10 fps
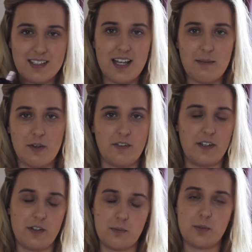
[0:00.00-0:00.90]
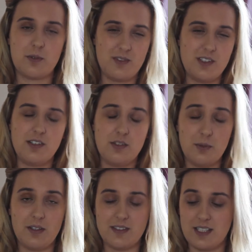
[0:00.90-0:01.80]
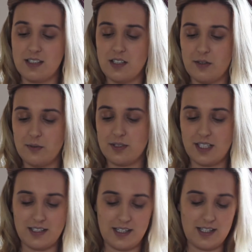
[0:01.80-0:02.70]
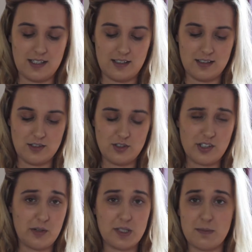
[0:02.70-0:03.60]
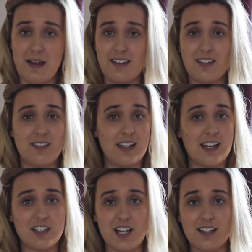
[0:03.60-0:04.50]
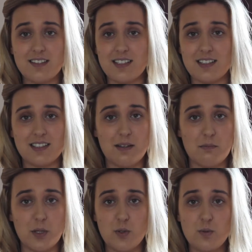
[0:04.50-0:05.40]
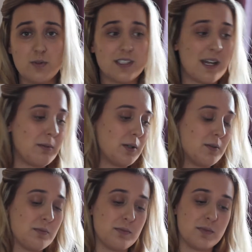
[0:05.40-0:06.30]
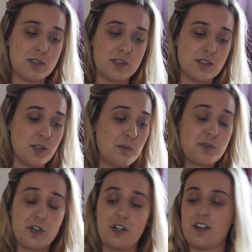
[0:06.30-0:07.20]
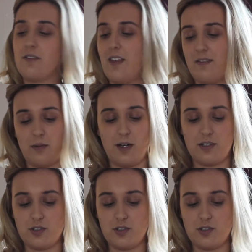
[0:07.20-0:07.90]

I'm not very good, but you will have seen the notes. And then just go and smell it if you get a chance. It's in Boots, Debenhams, Superdrug, everywhere.